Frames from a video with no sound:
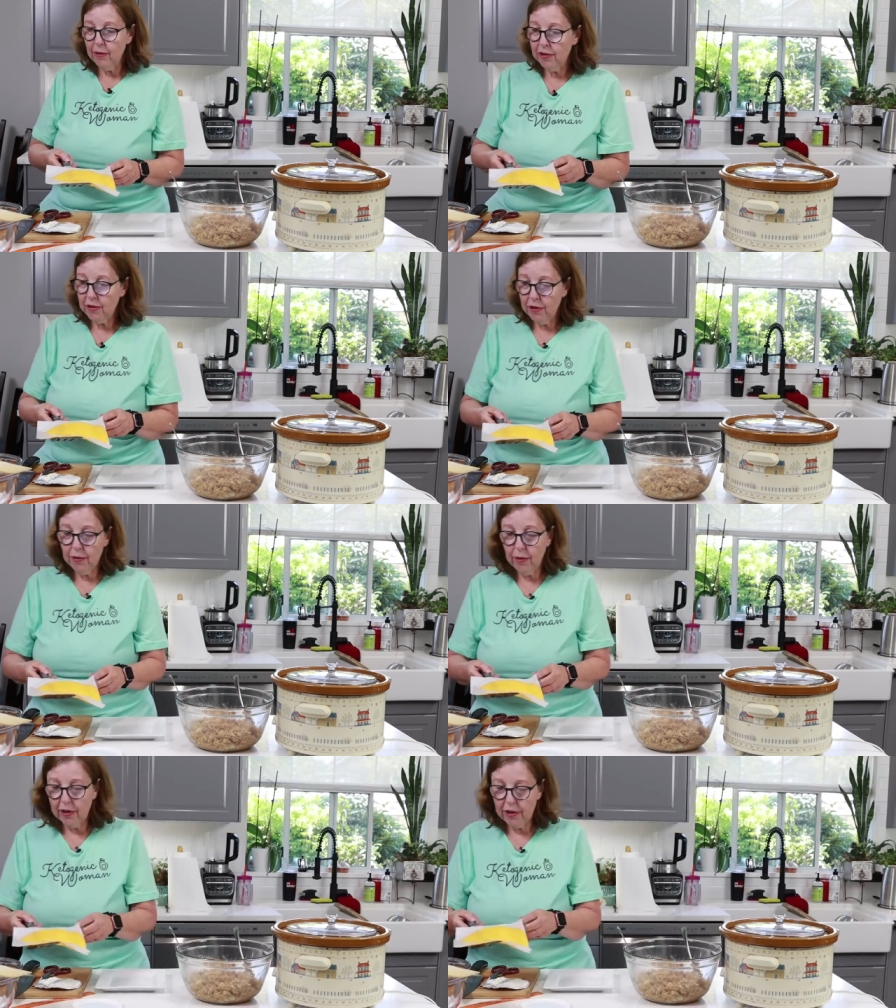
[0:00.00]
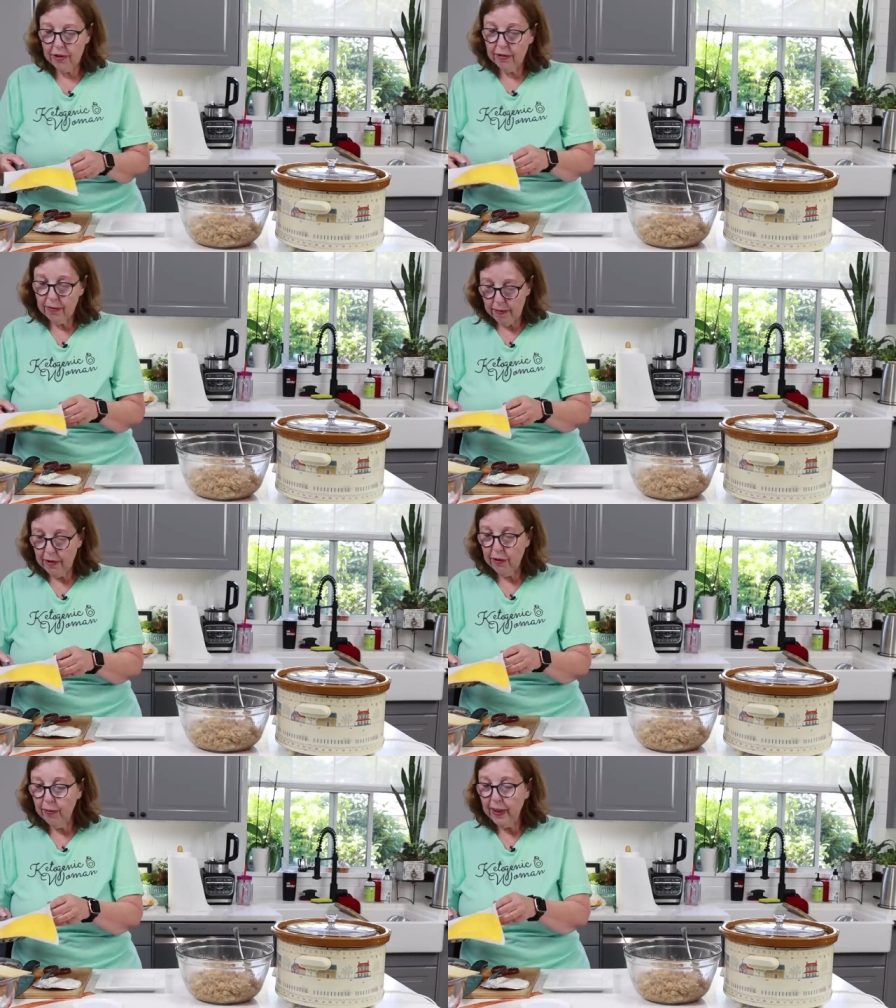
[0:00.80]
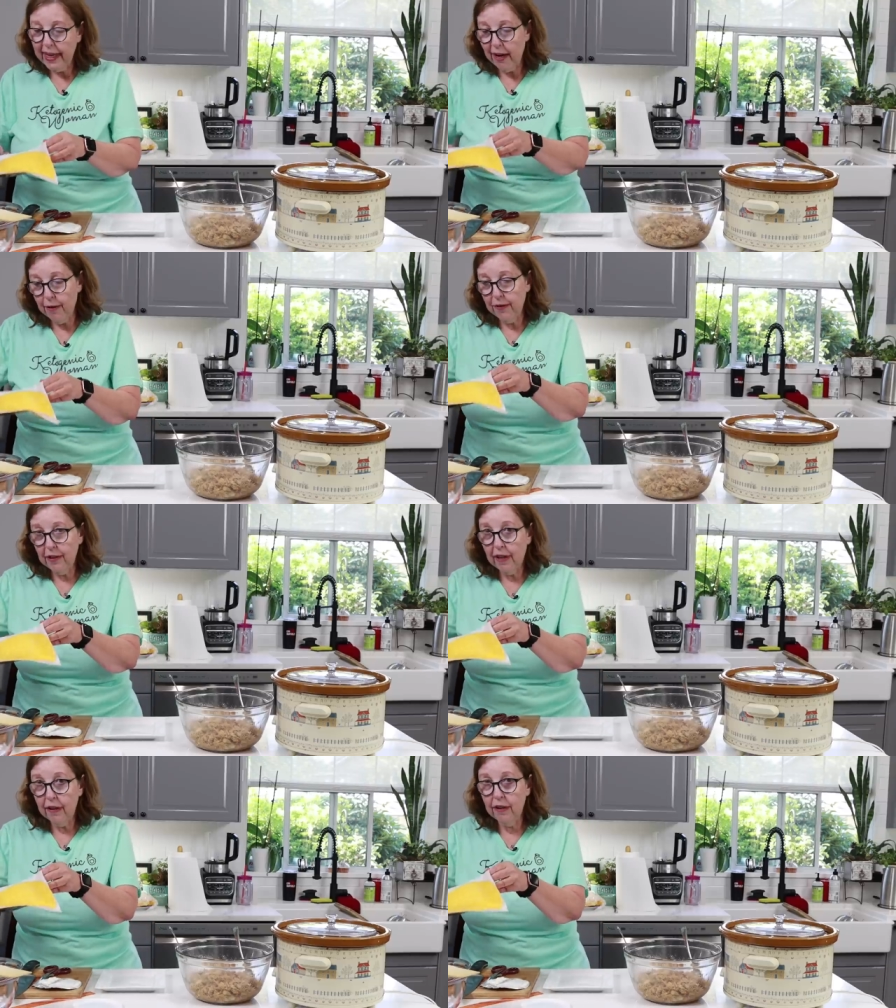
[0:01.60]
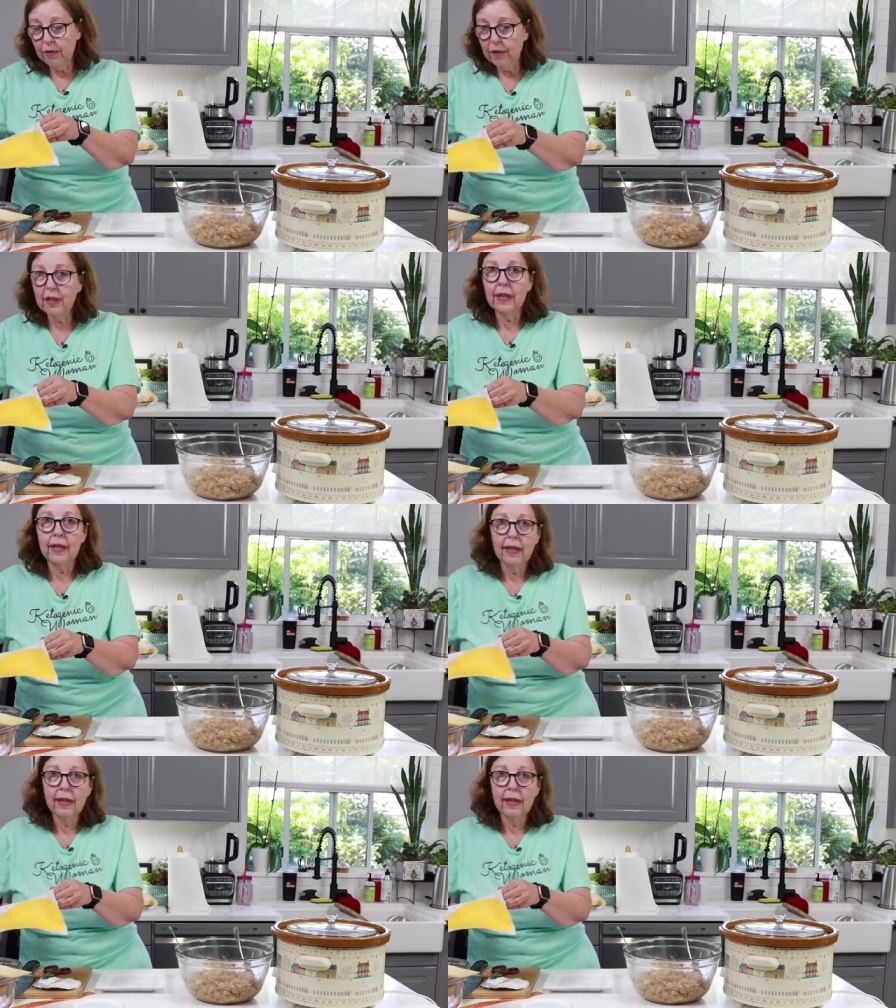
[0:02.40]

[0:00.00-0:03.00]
out, so you want to, you know, be careful. I used